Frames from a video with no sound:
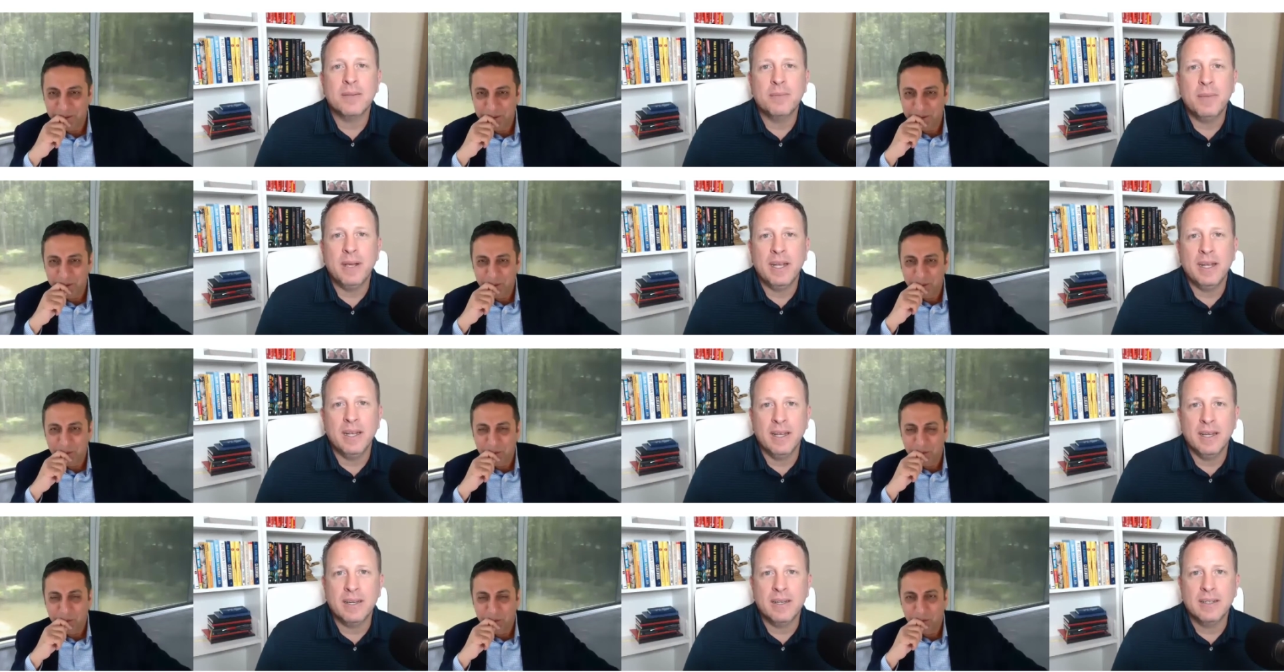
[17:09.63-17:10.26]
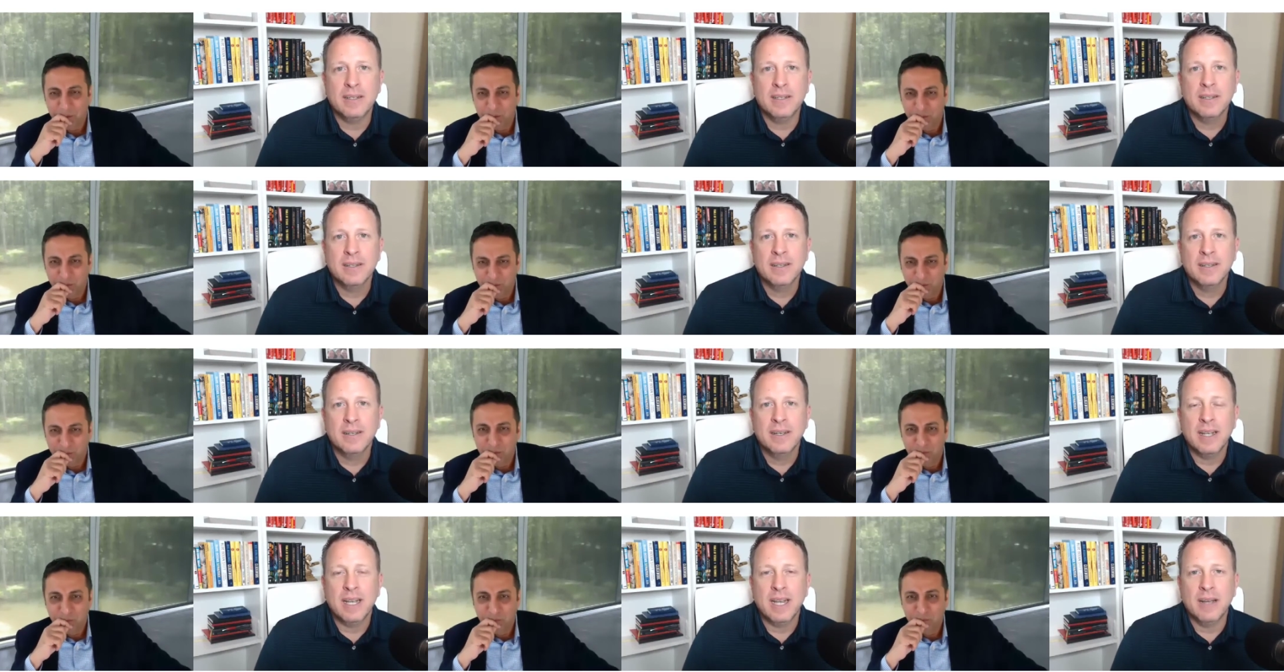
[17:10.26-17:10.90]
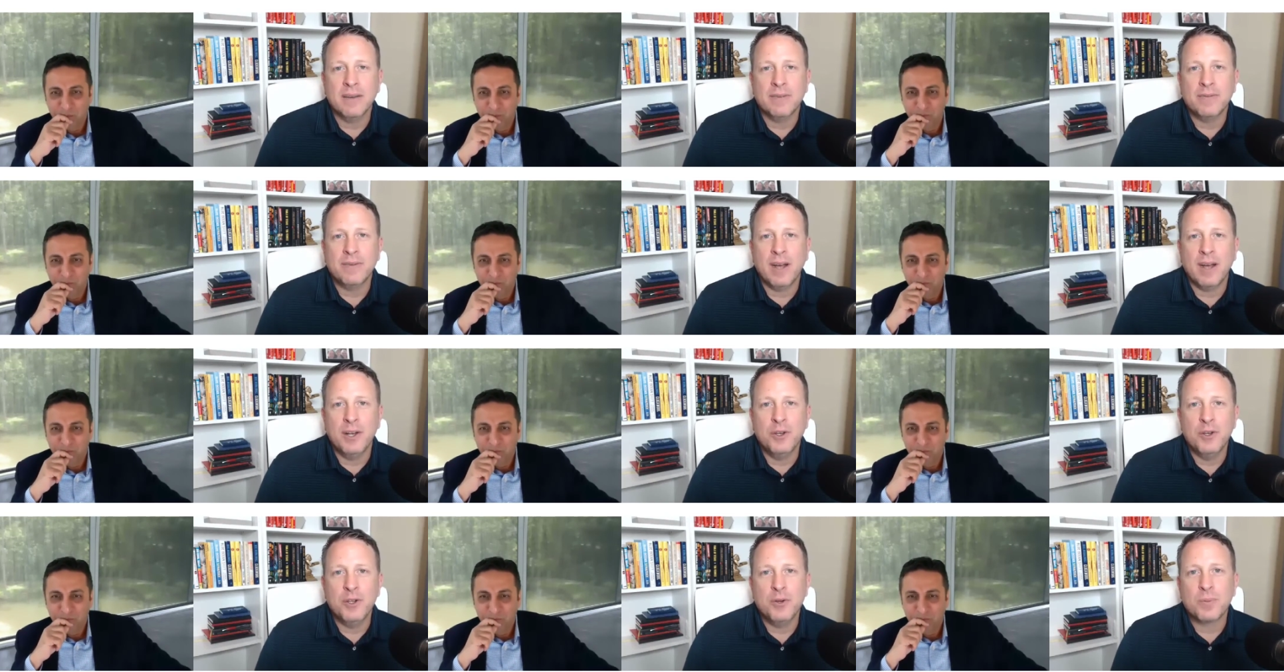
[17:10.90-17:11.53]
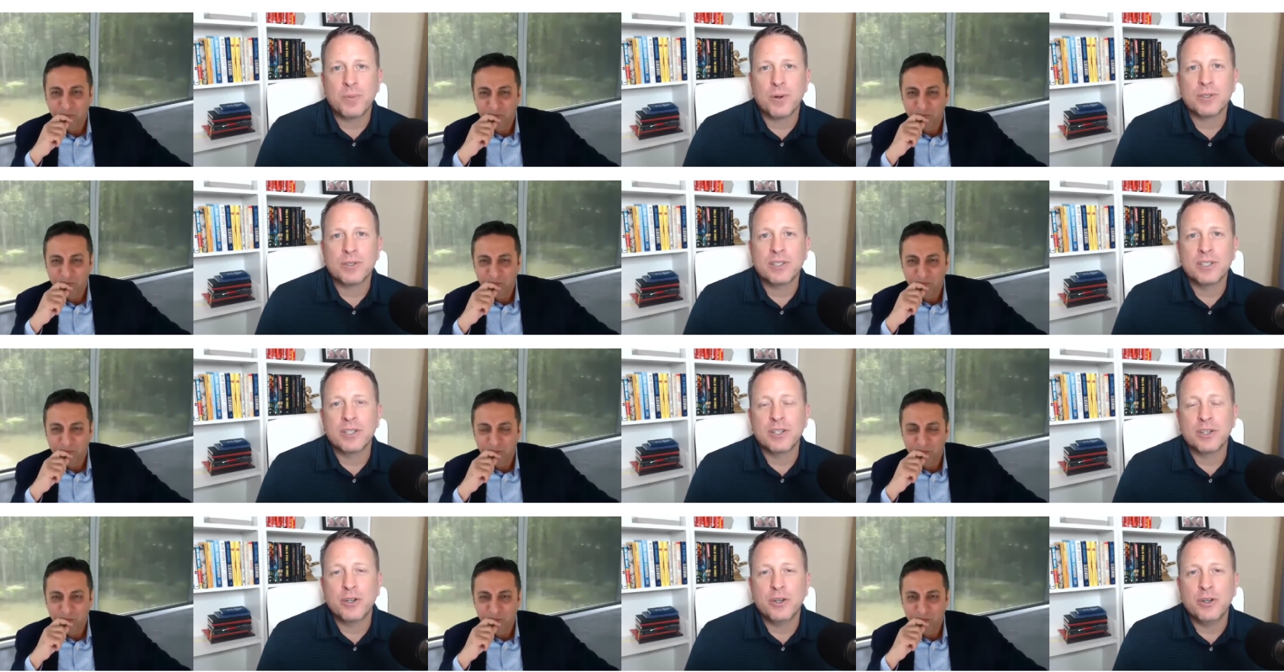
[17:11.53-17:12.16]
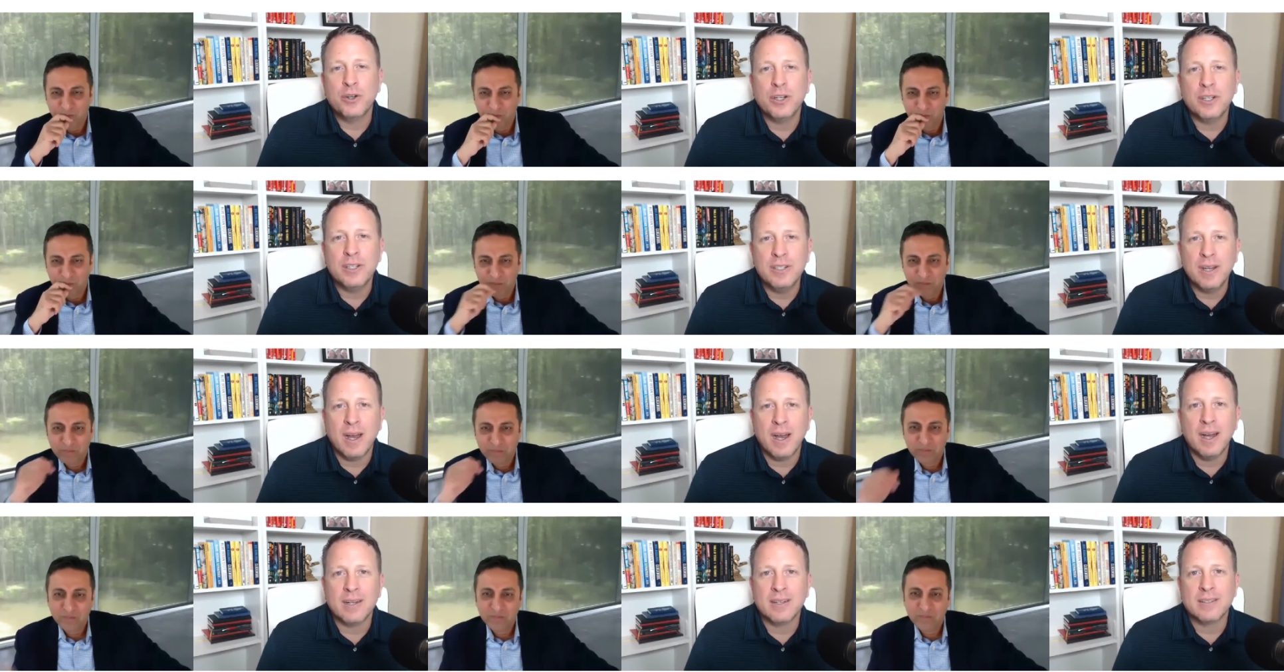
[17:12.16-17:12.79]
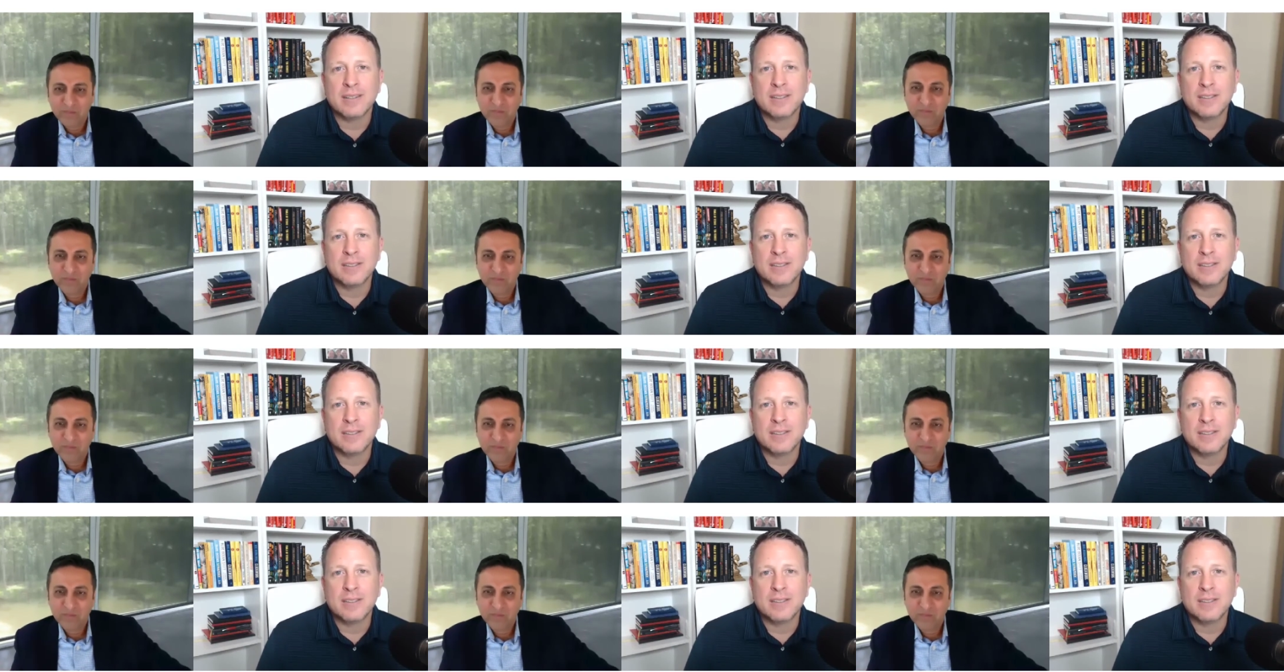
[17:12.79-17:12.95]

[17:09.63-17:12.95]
Speaker 1: the meeting, if a new person could not